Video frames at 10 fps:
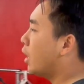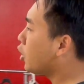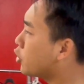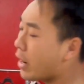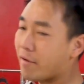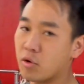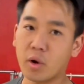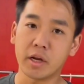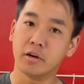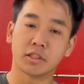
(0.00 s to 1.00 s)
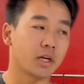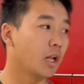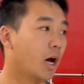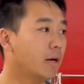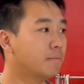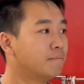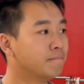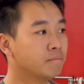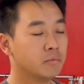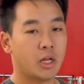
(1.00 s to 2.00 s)
I know everyone hears it a lot.
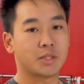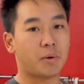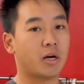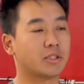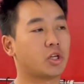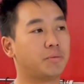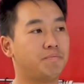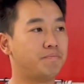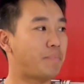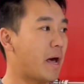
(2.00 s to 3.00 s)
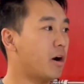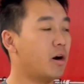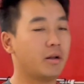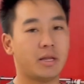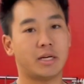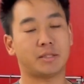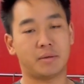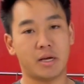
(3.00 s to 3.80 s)
This ball's better, this.